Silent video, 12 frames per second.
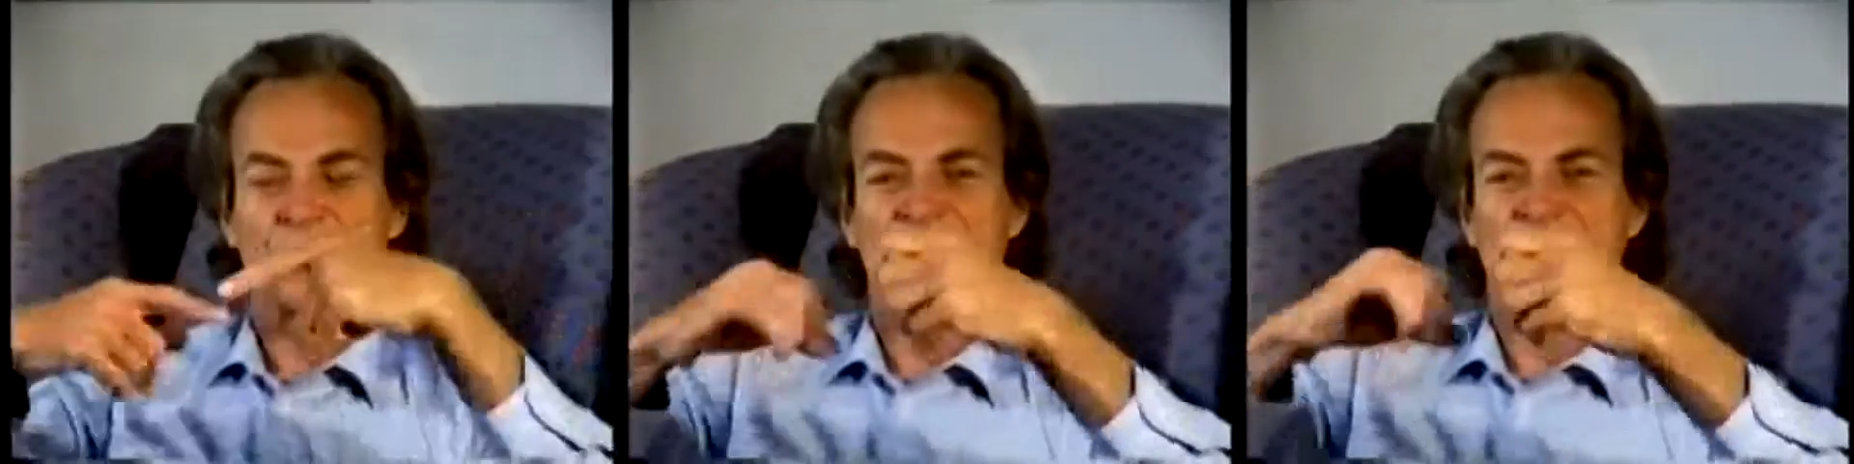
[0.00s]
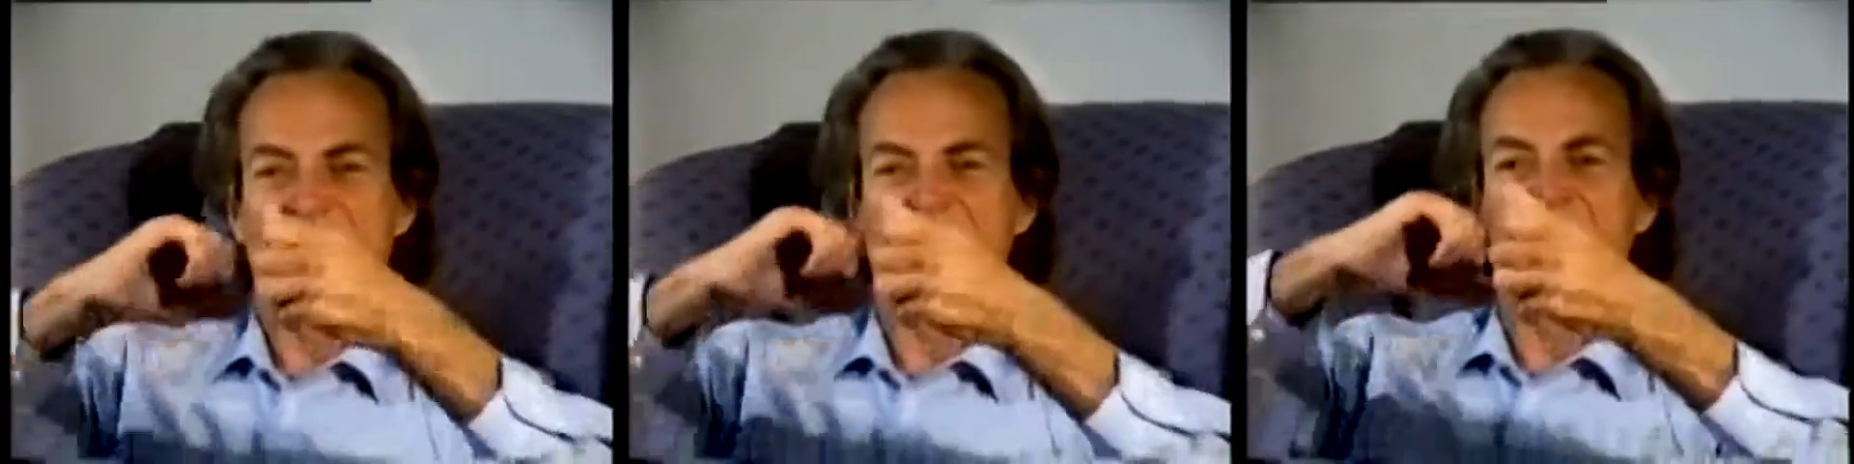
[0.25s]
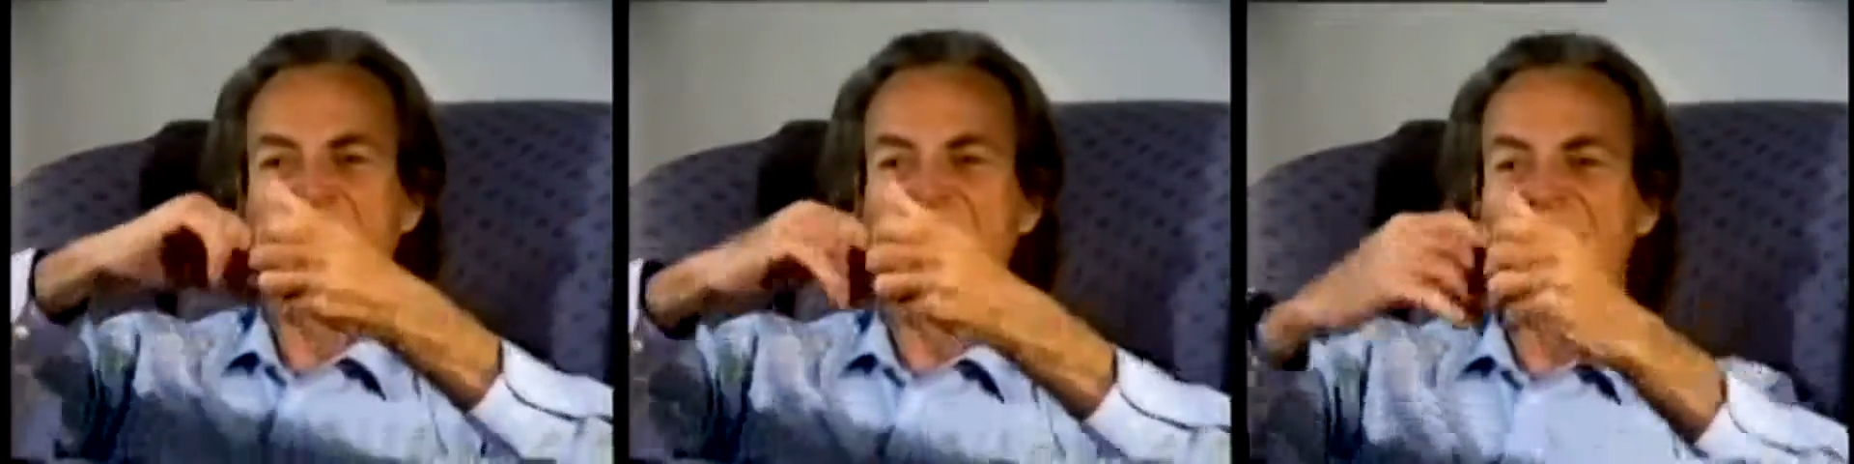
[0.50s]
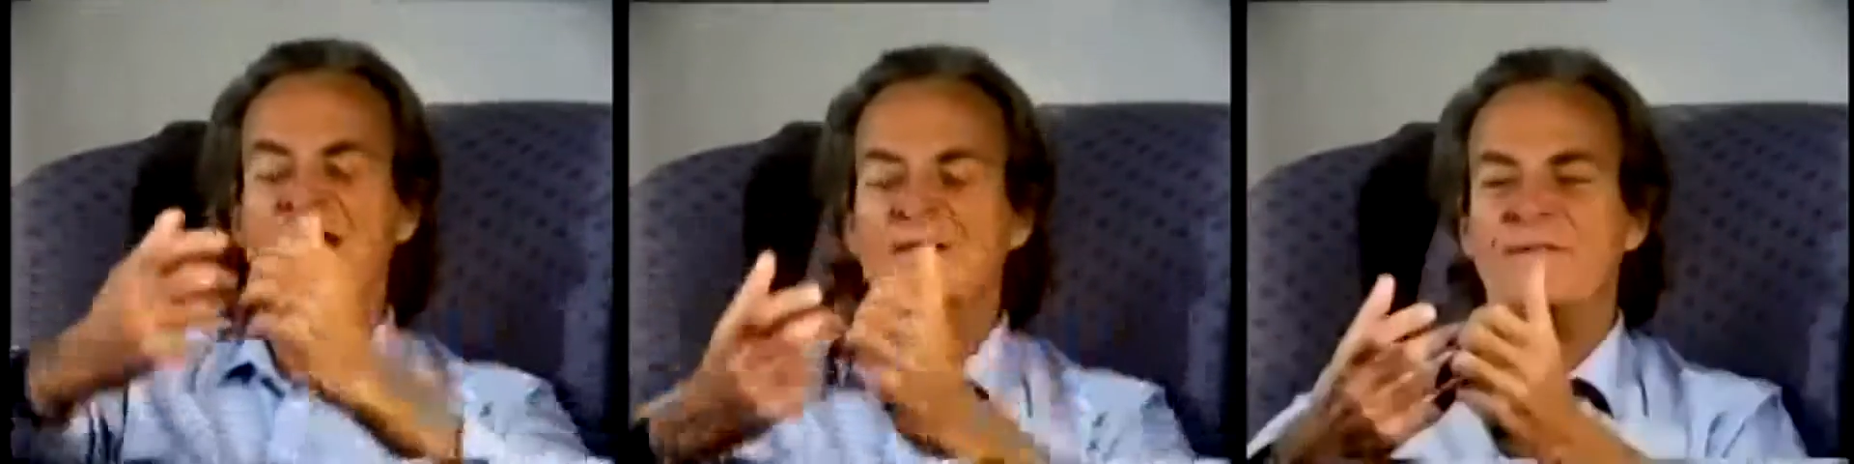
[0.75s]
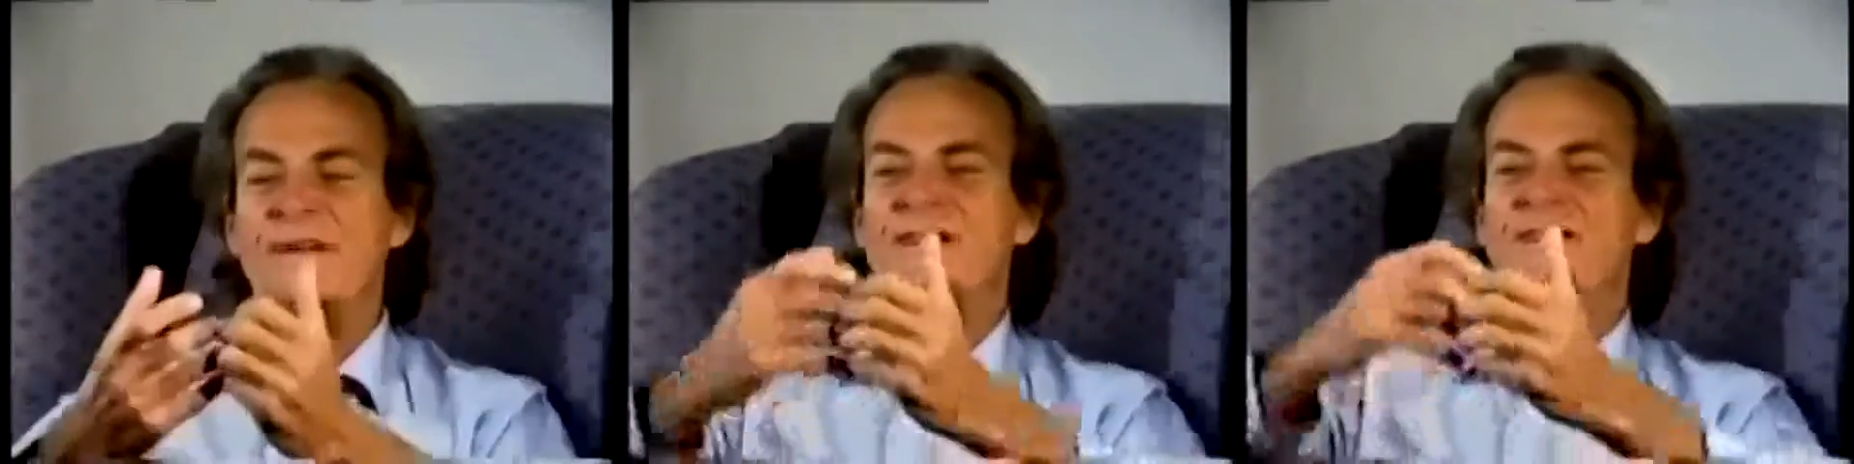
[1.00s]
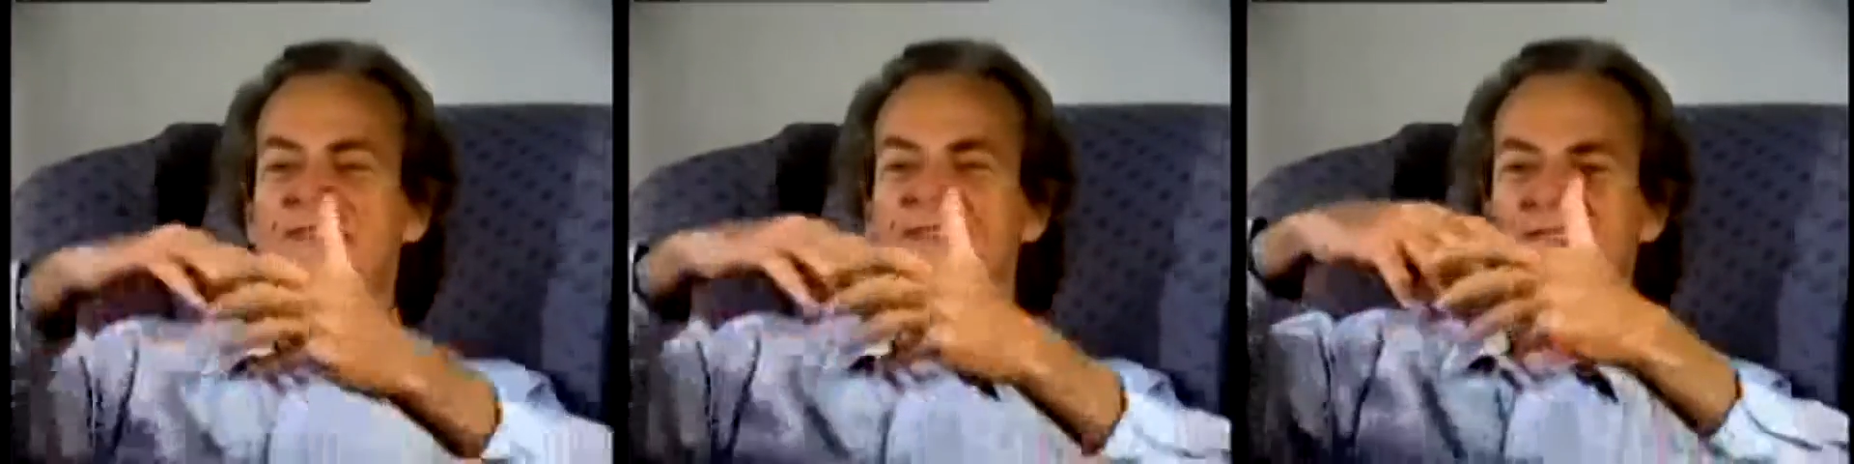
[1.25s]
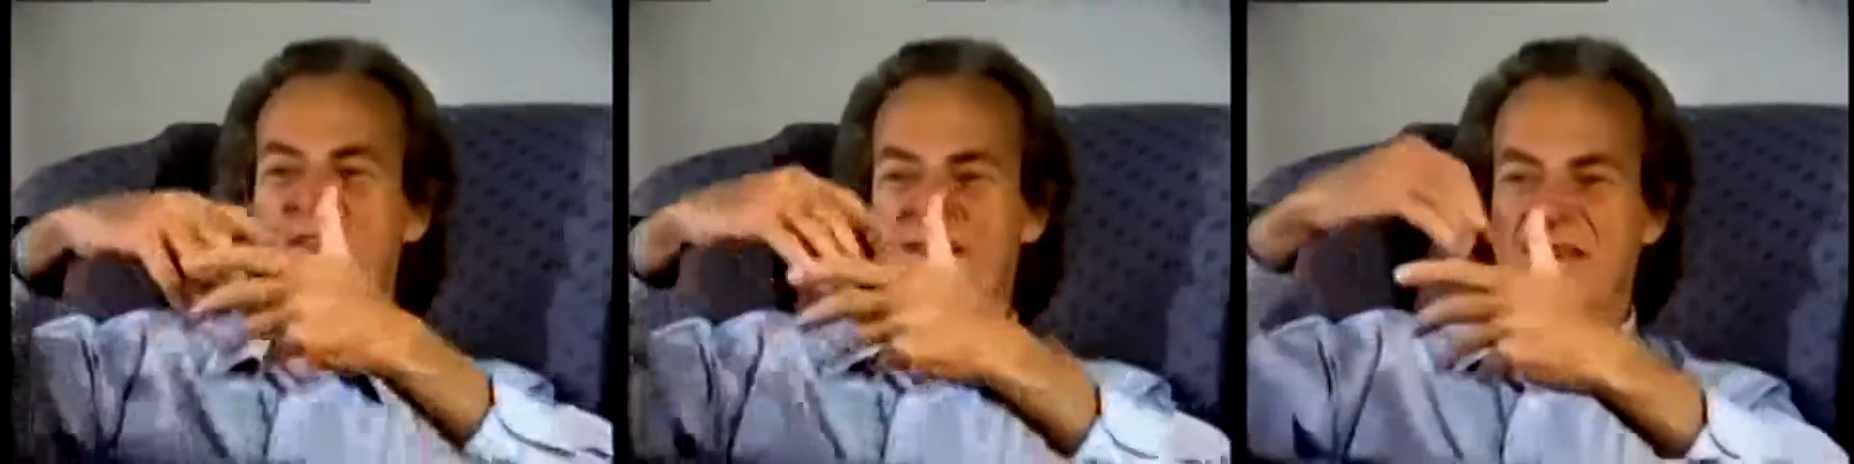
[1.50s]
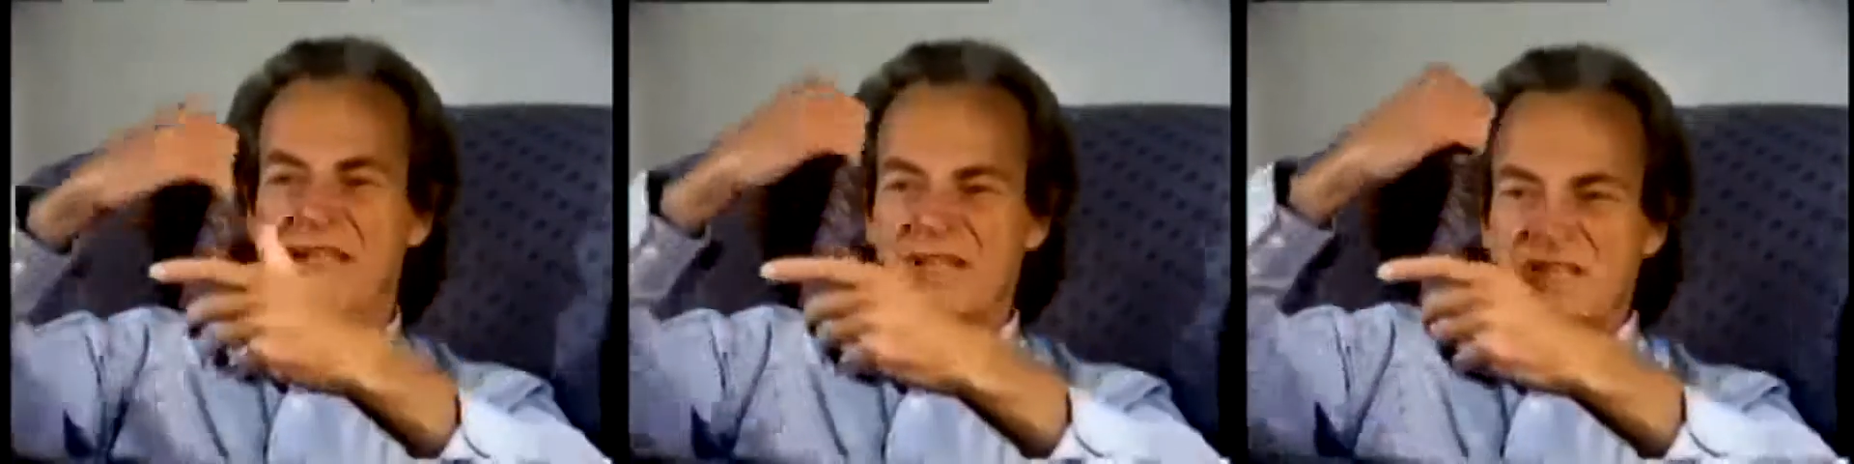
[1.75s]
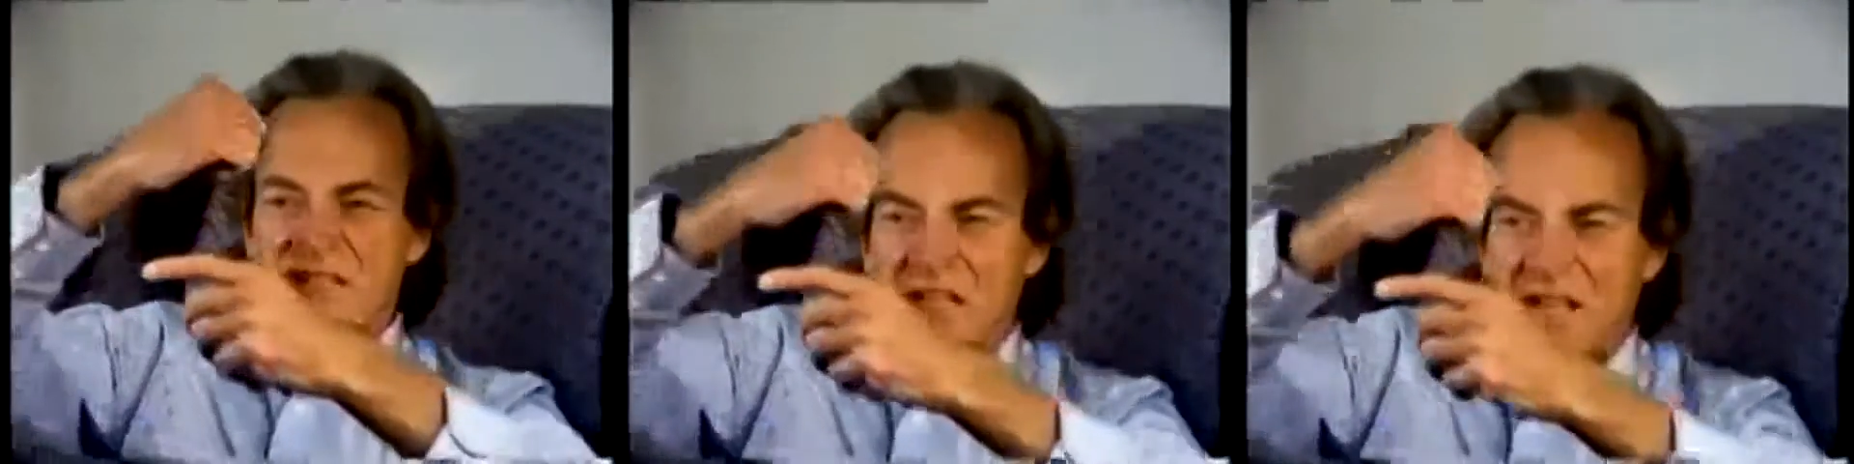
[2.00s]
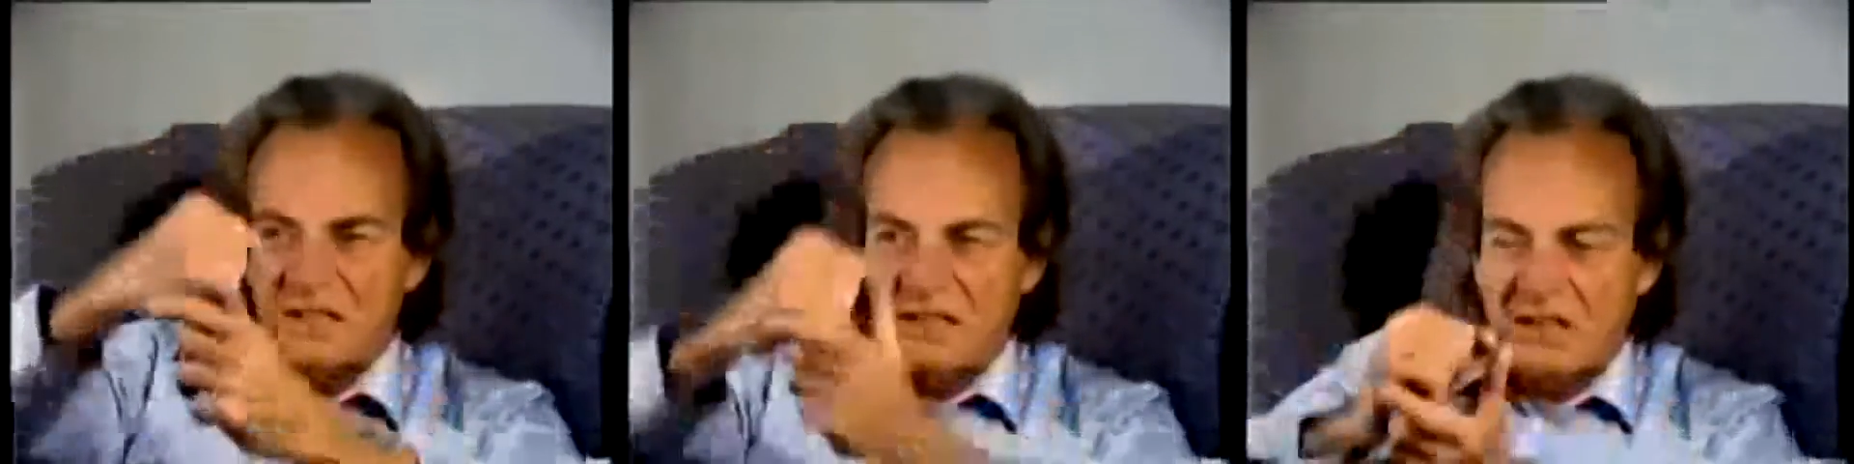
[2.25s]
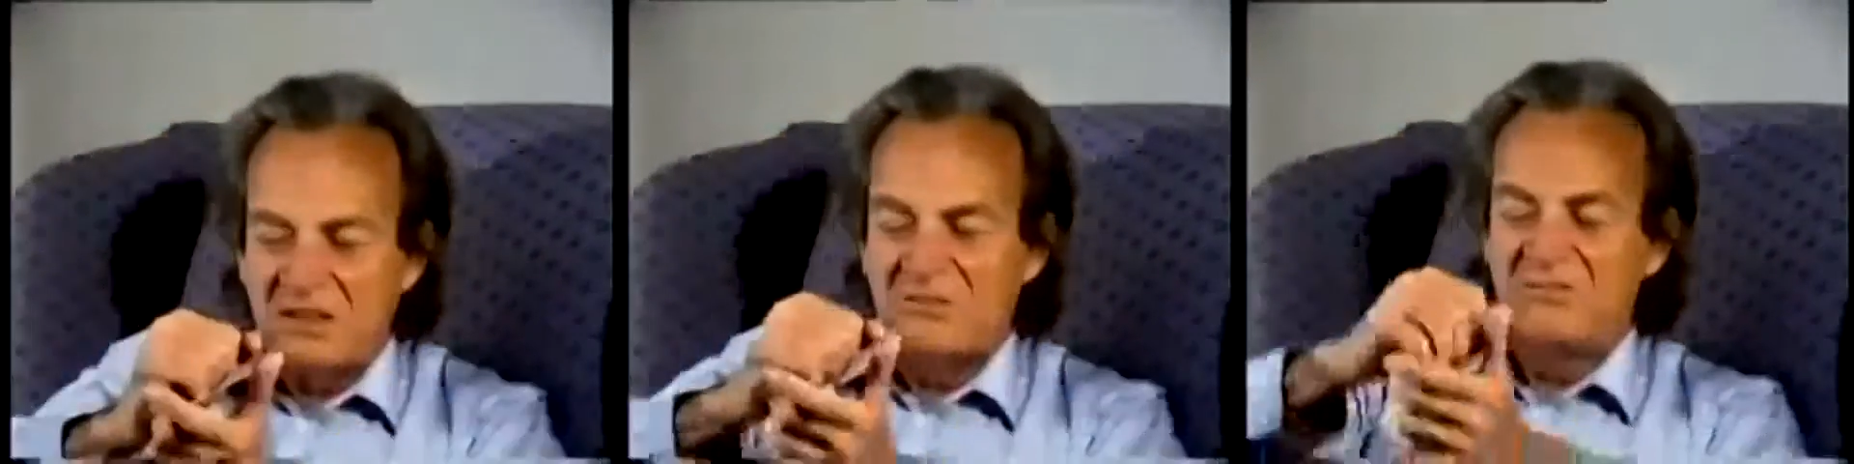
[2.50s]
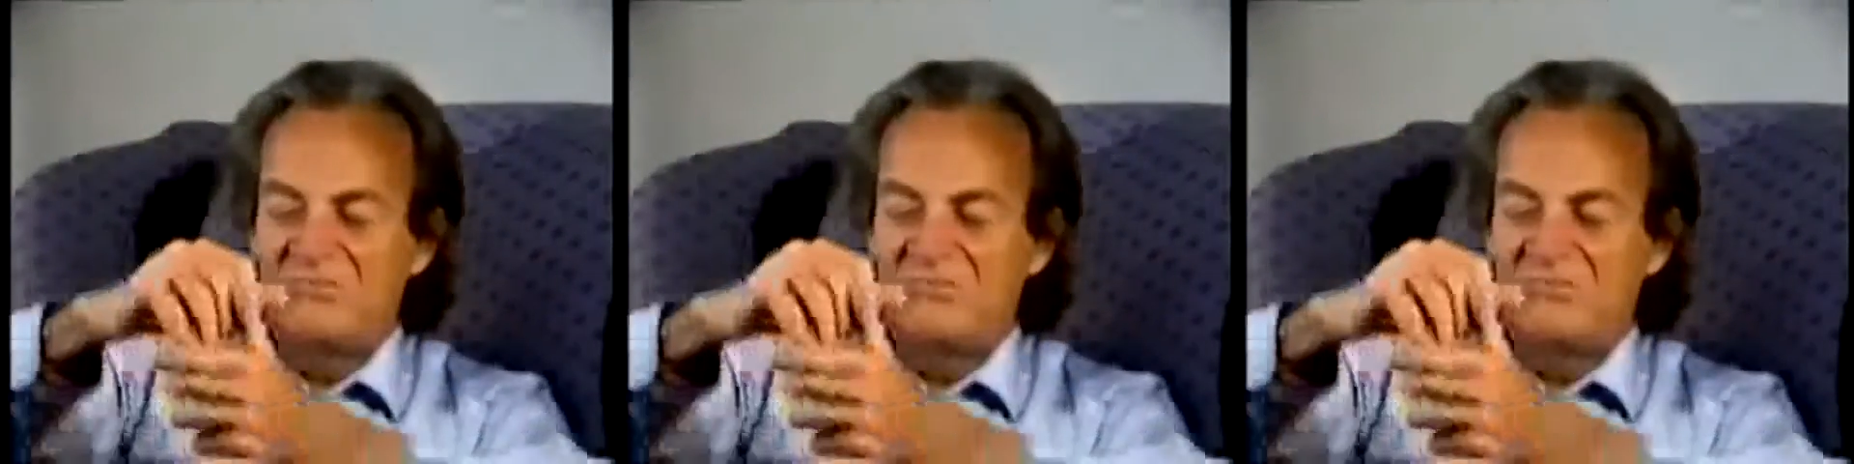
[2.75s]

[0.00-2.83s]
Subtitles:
which sort of give as the thing hits, they